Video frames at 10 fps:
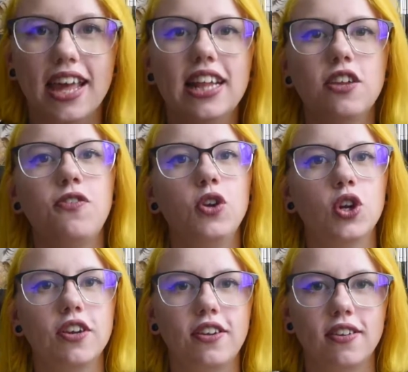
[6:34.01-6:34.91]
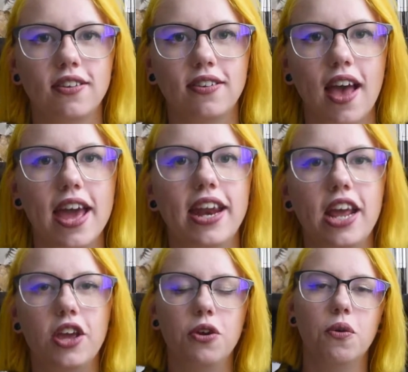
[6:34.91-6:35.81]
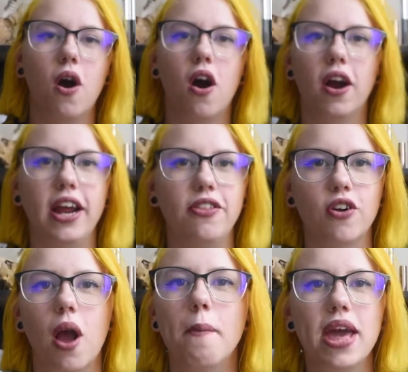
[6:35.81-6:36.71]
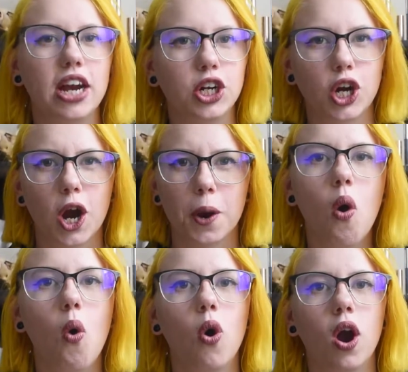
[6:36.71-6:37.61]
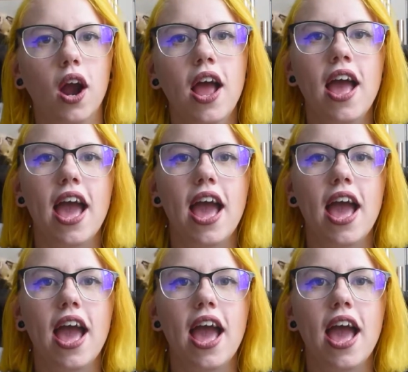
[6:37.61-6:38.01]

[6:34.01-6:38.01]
In this futuristic society, you are either a manager or